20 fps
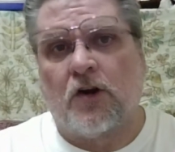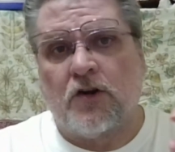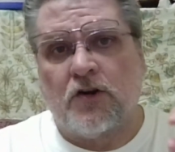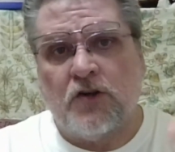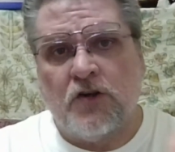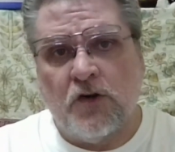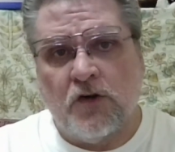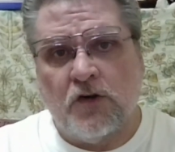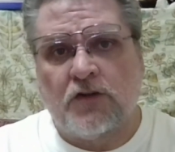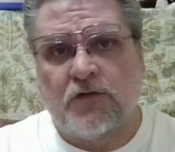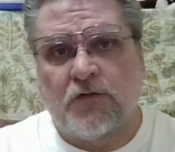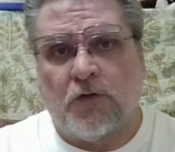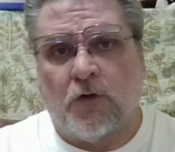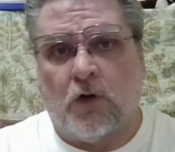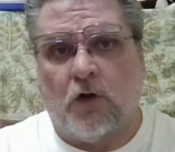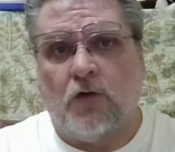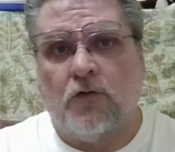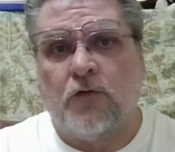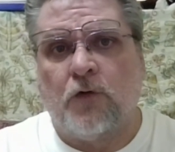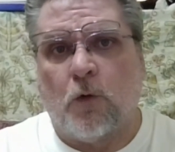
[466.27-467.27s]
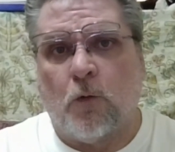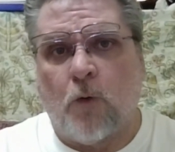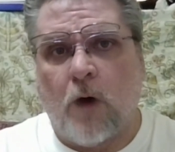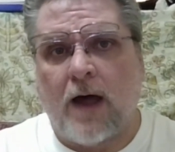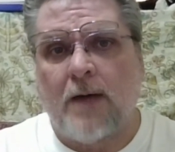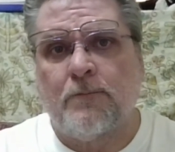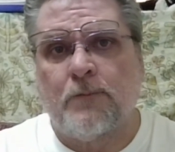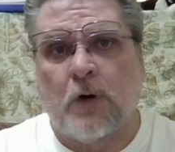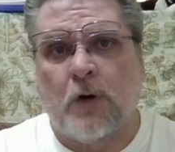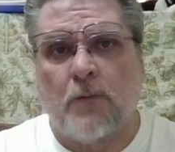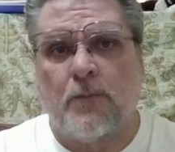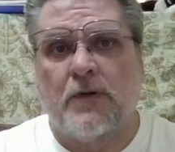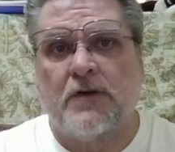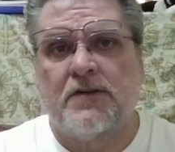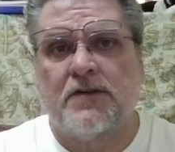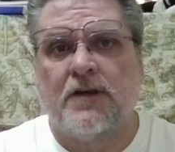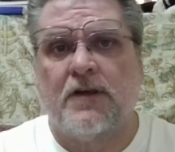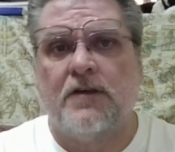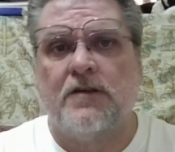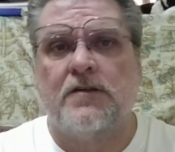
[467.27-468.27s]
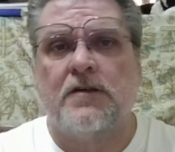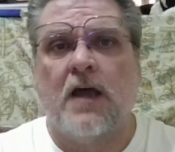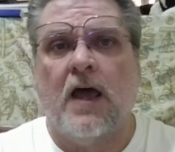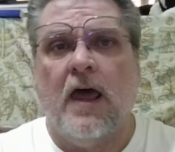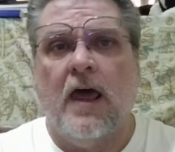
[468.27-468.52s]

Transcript: useful for what purposes